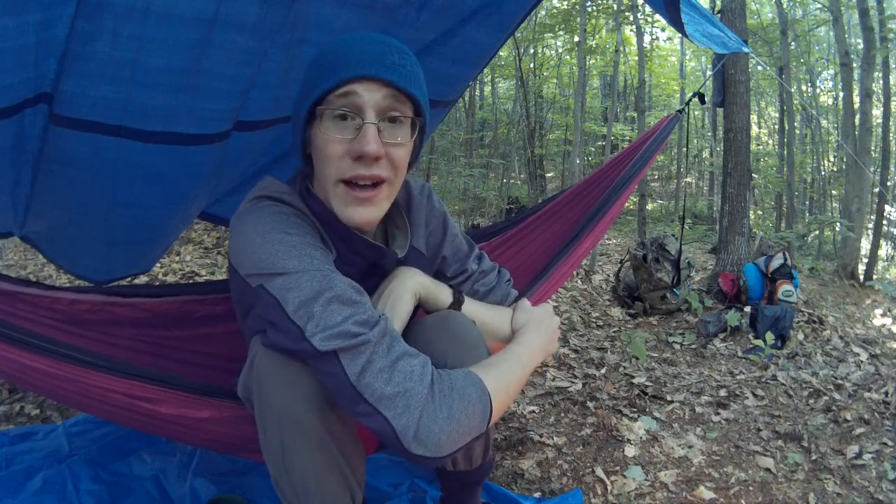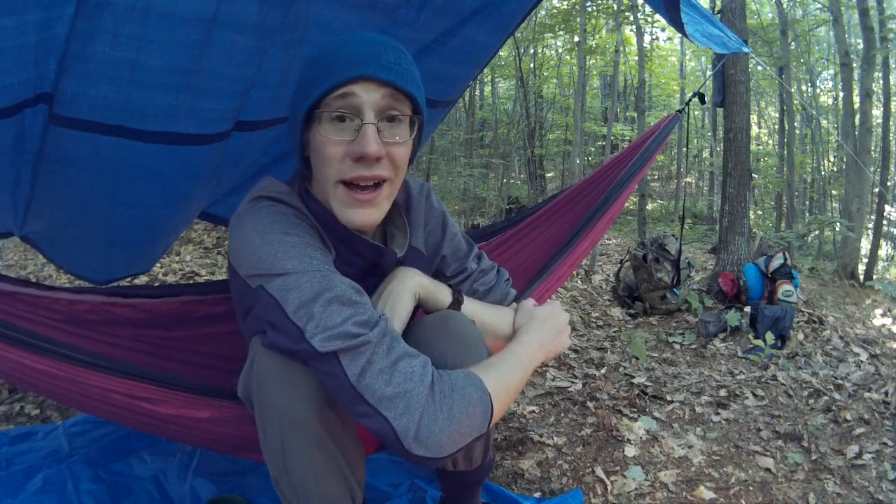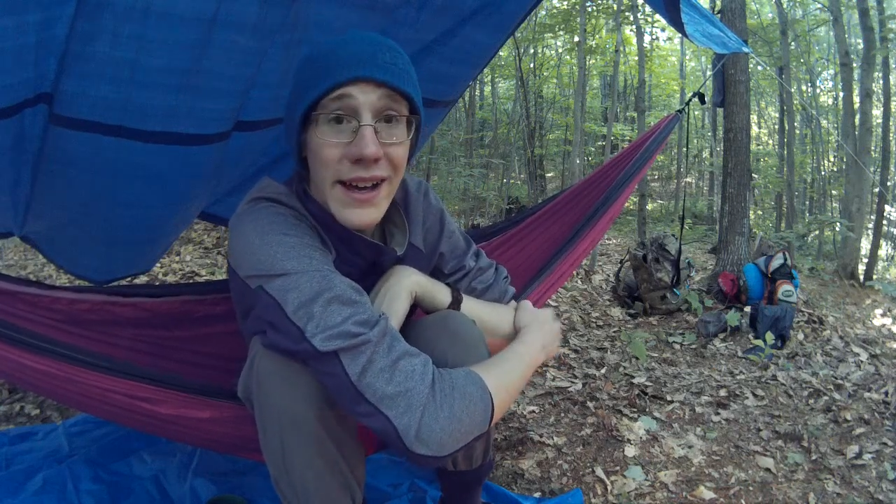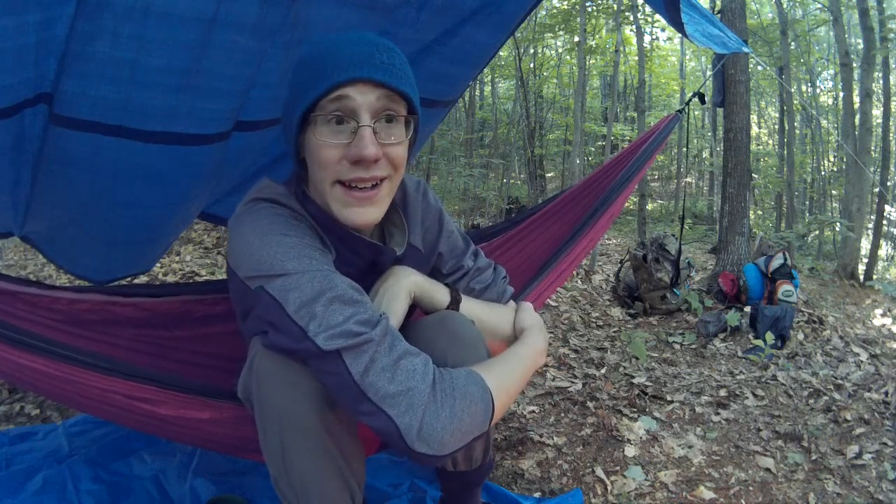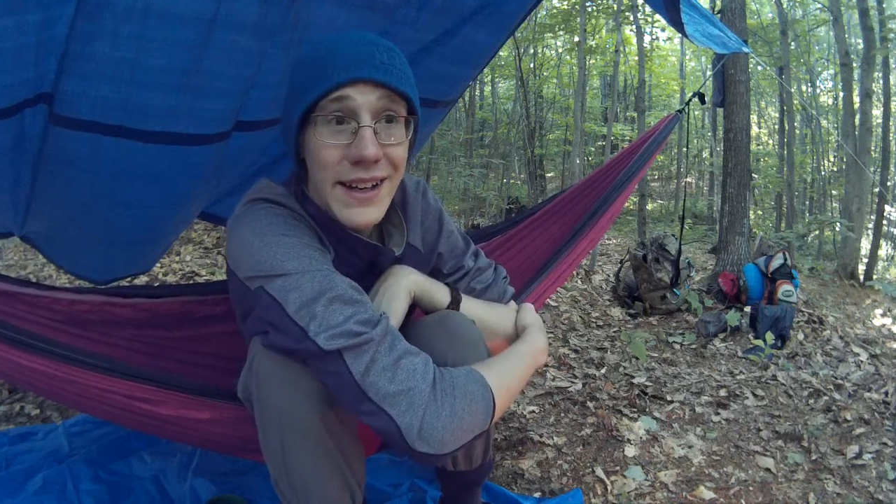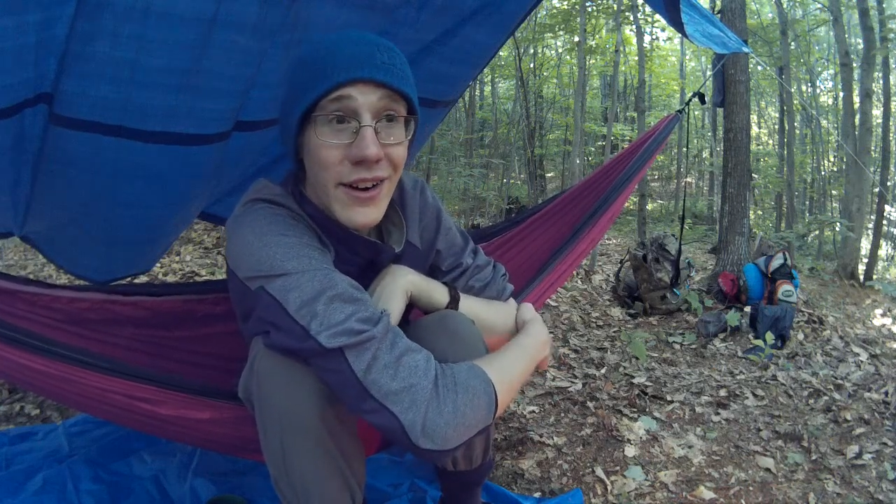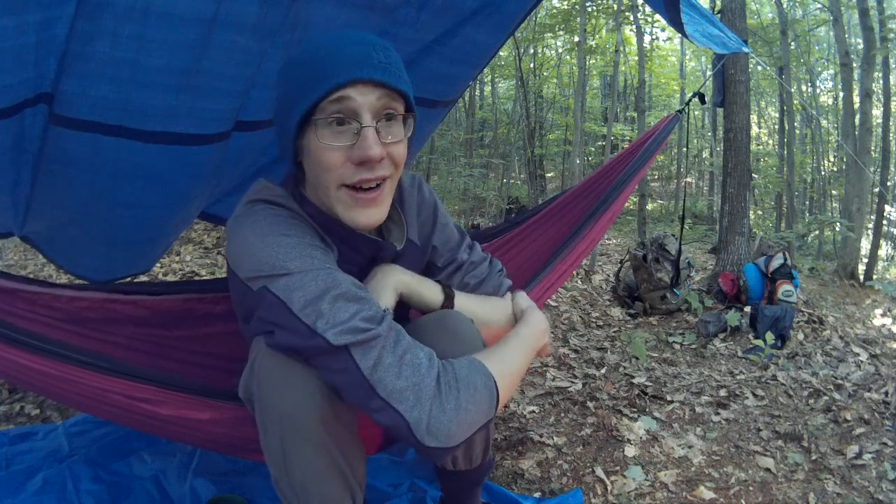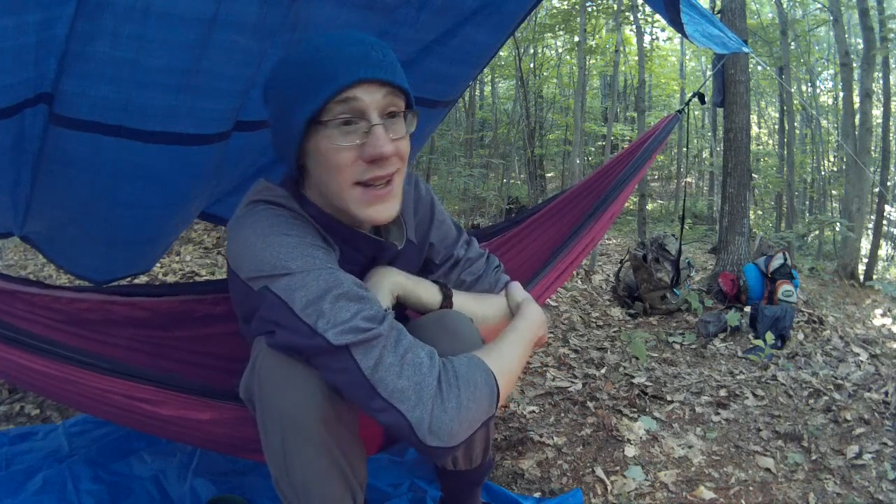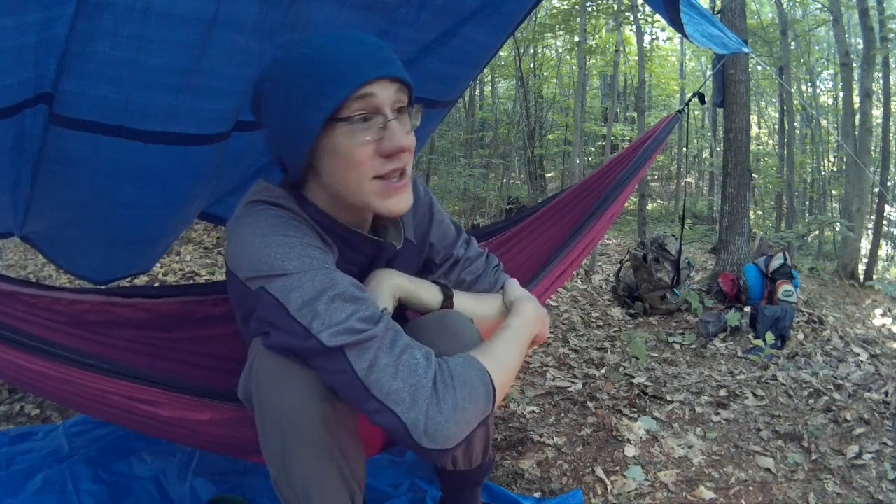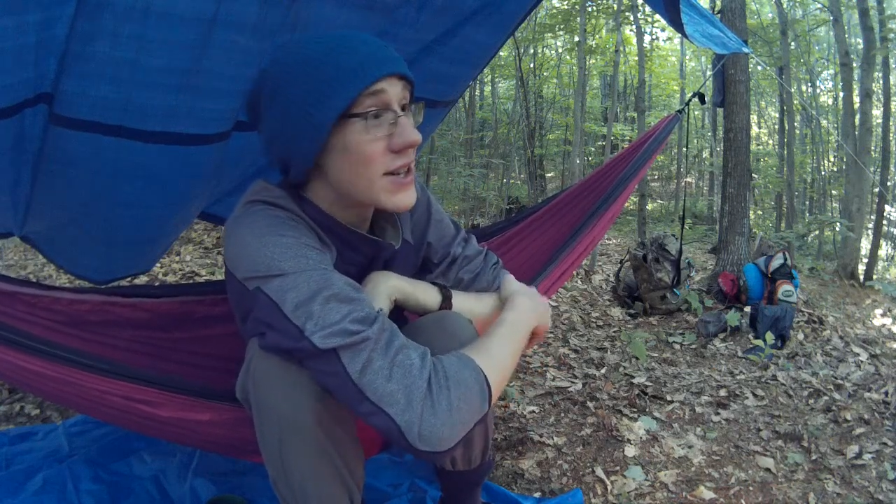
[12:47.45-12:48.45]
and get our
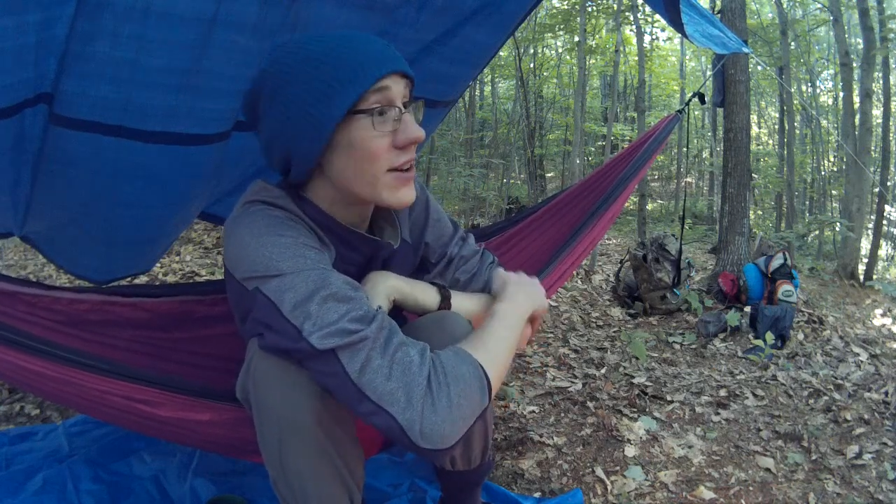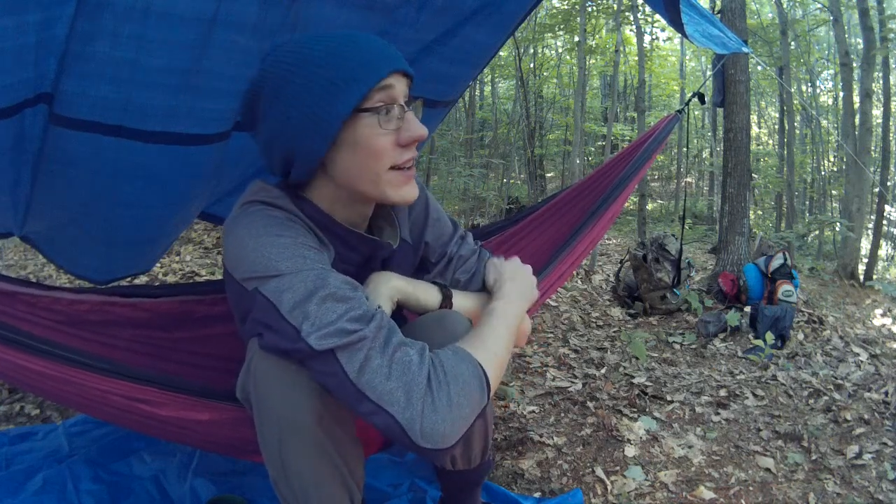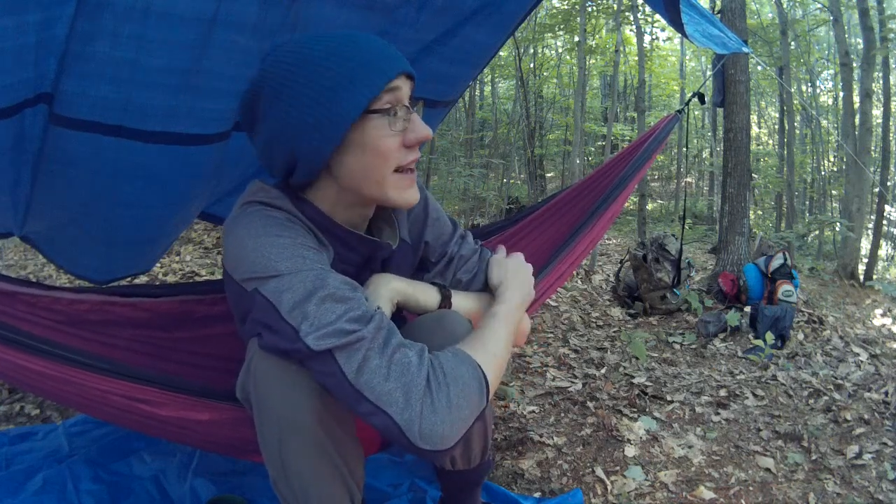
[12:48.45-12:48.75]
night started,